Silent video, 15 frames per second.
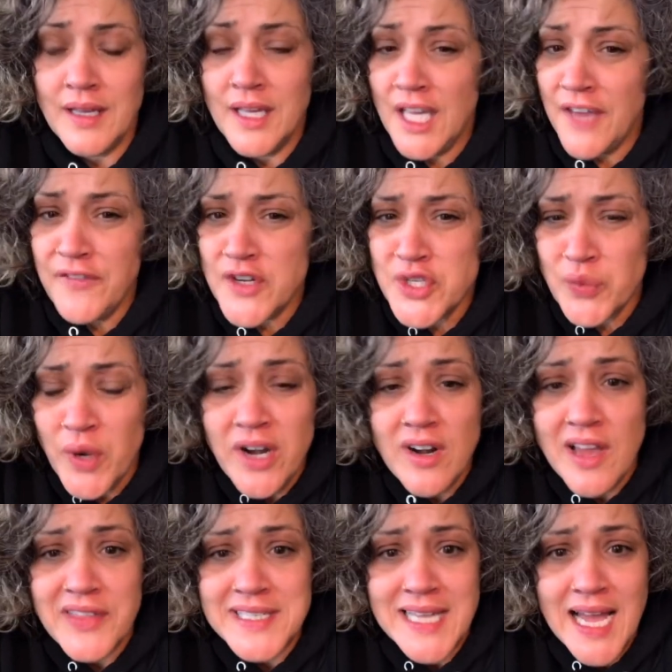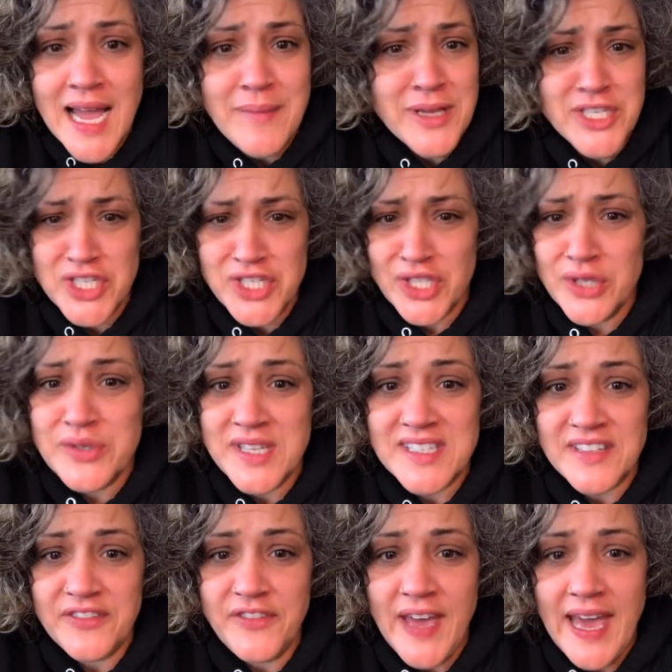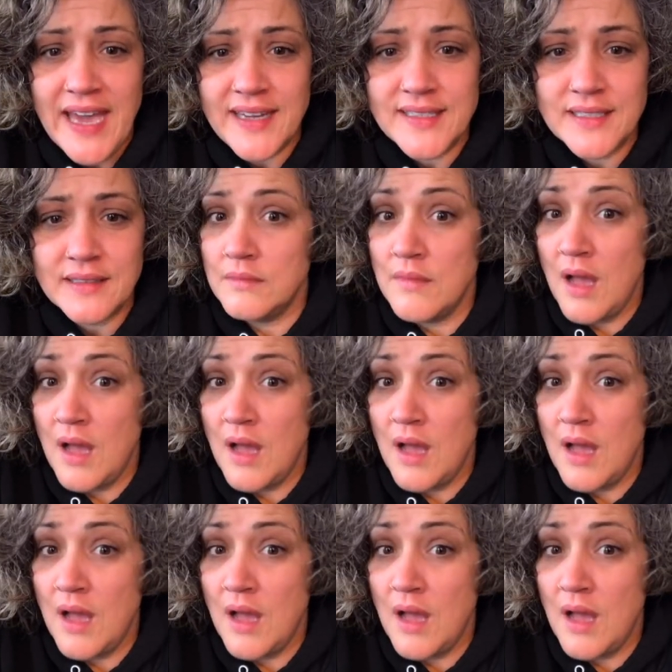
If you're swearing all the time, it just loses effect.